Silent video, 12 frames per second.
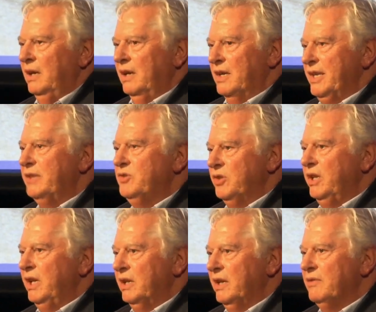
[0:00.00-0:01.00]
as an
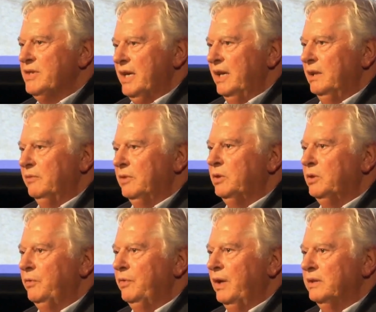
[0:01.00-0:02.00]
engineer, that was a hell of a lot of
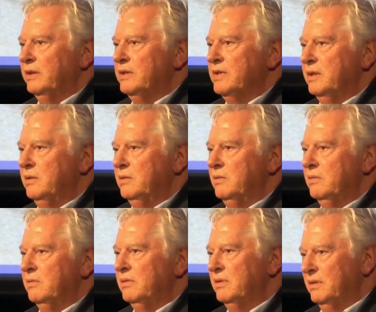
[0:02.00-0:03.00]
fun to
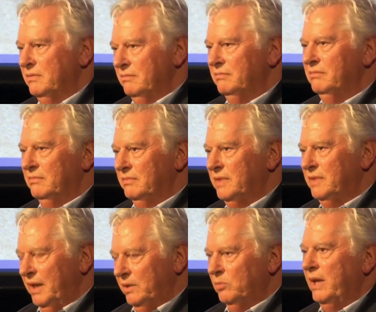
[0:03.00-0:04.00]

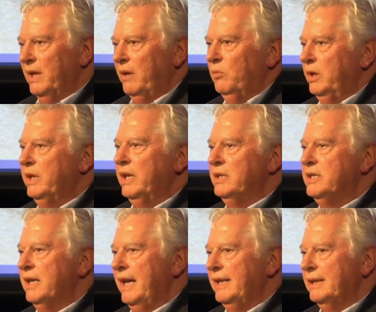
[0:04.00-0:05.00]
get all that working
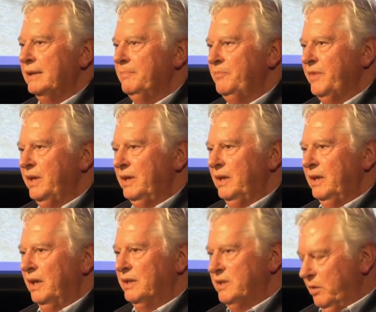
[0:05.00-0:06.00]
together
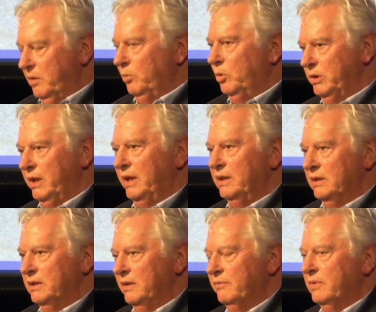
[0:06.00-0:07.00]
and to coordinate
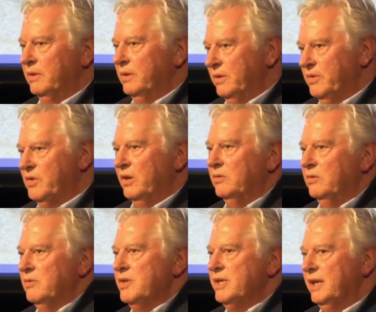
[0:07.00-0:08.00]
the different
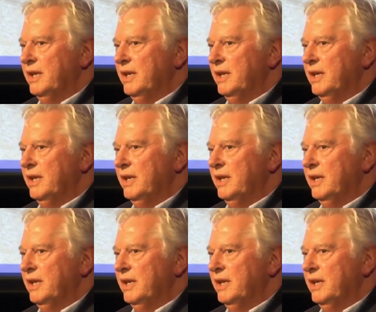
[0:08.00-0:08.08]
controls.